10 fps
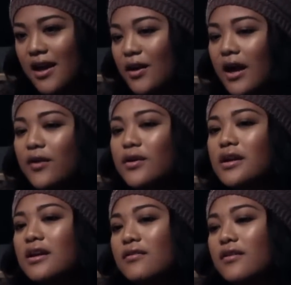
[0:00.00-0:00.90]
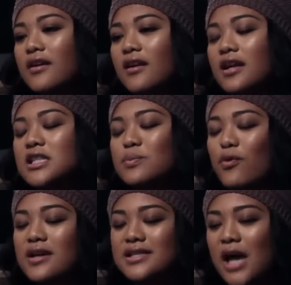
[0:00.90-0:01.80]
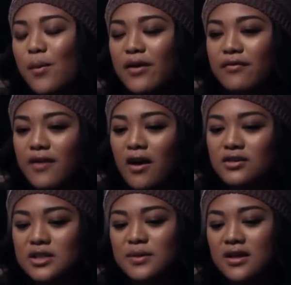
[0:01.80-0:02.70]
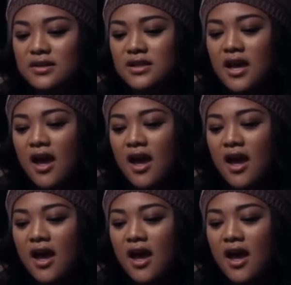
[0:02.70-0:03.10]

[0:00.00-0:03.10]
I couldn't even express how I felt, just because